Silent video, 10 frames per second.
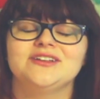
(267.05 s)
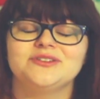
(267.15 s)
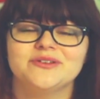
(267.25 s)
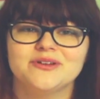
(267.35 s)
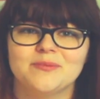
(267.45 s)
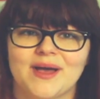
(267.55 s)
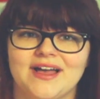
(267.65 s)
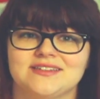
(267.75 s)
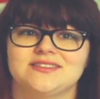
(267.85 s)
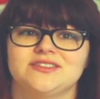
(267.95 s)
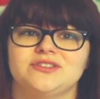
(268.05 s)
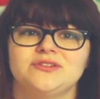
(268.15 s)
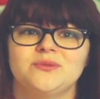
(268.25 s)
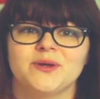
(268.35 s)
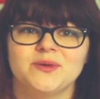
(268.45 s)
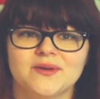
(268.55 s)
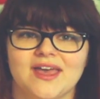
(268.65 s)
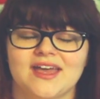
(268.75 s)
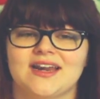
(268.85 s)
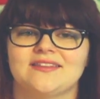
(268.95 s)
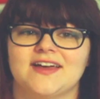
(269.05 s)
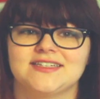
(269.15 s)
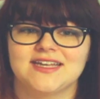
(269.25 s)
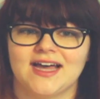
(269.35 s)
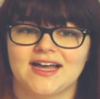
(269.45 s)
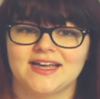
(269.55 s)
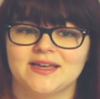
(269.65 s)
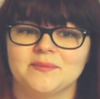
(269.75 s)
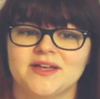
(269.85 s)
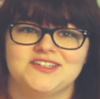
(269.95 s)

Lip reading: do your best, do what you can at that time.